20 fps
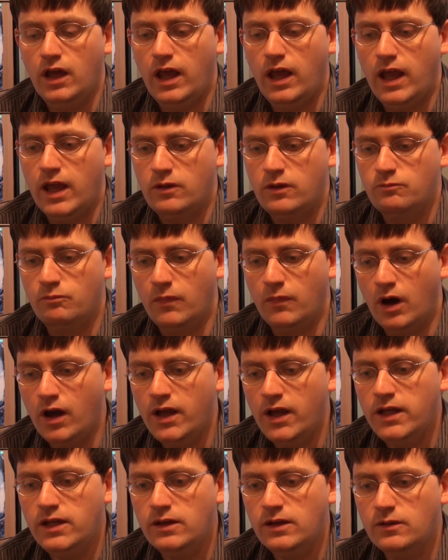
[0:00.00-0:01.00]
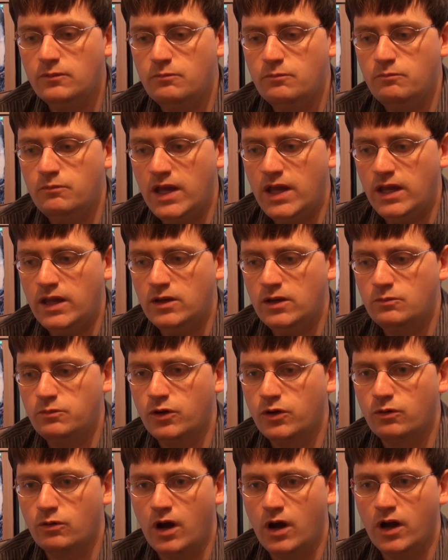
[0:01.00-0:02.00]
And my main
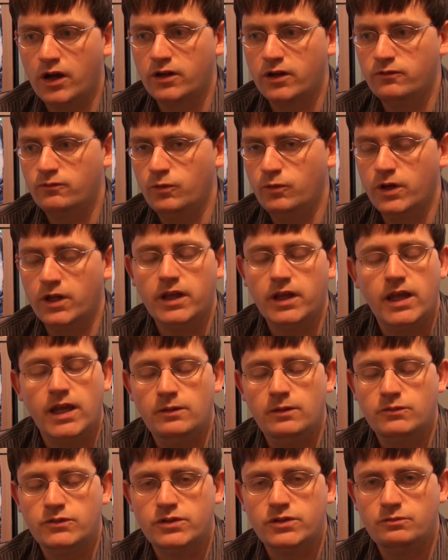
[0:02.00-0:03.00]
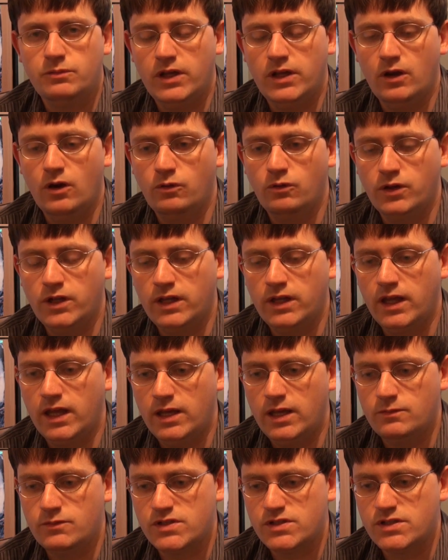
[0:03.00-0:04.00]
prerogative when it came to me owning
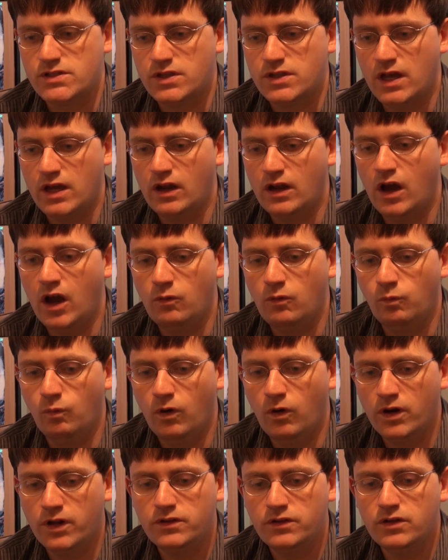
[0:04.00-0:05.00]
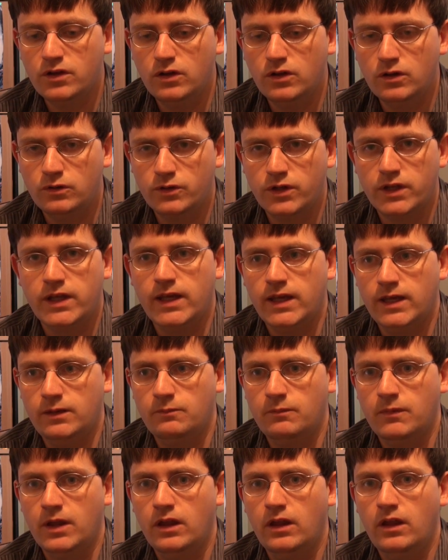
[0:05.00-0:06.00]
games is that I wanted to own a
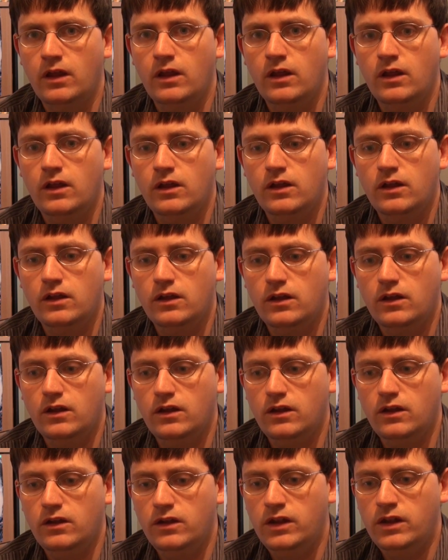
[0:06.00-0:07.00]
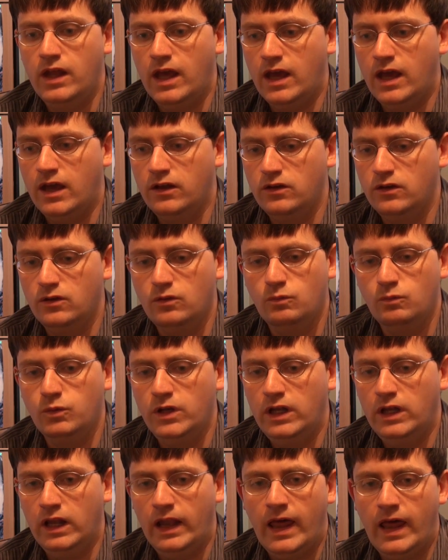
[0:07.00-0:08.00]
game that
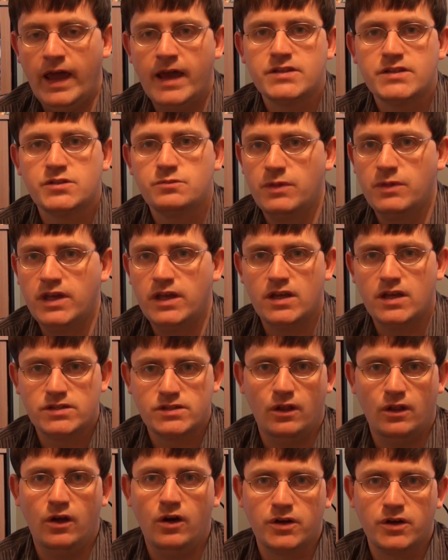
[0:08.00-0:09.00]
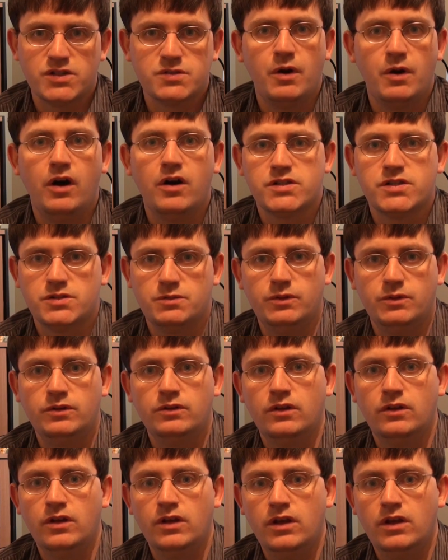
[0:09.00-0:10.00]
would last me as long as possible,
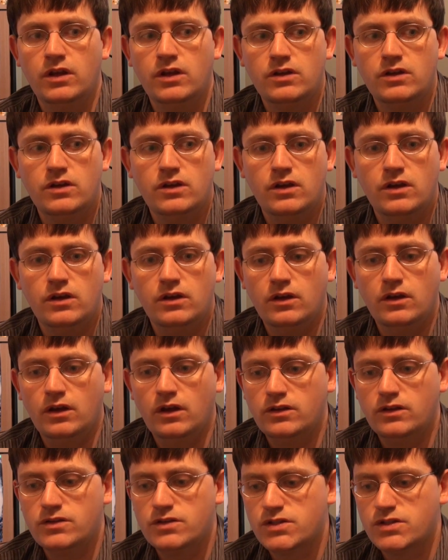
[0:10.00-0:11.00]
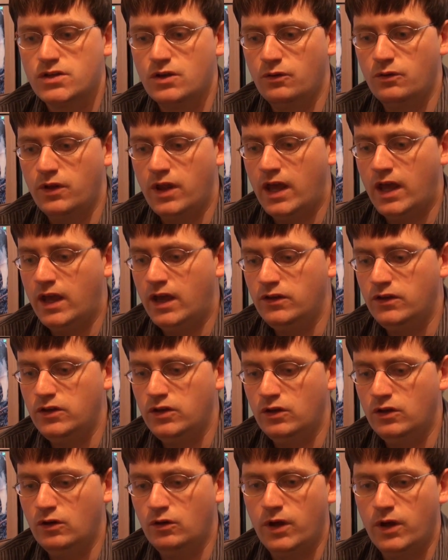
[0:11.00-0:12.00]
so that,
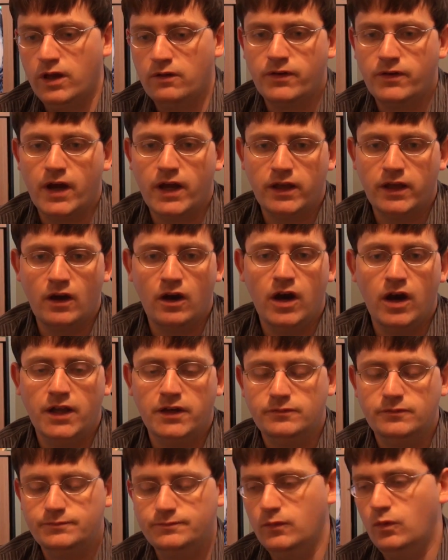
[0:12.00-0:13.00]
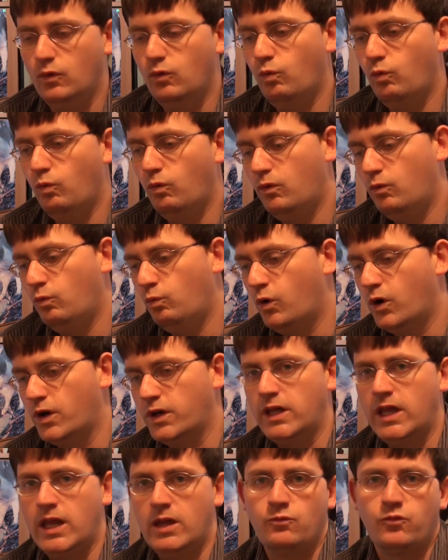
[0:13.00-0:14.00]
you know, if I got
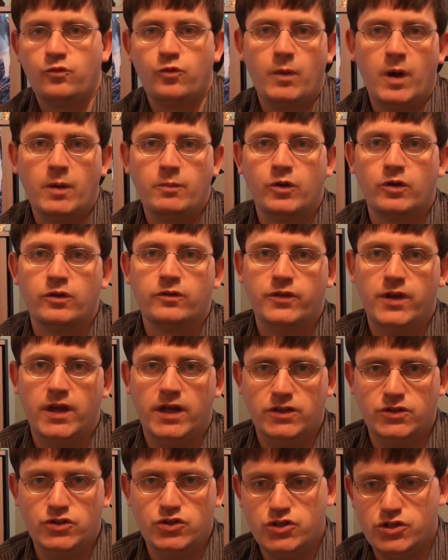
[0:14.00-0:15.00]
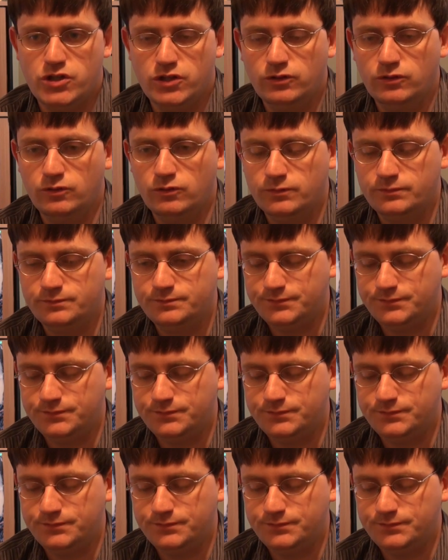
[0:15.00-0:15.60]
one game for my birthday in June,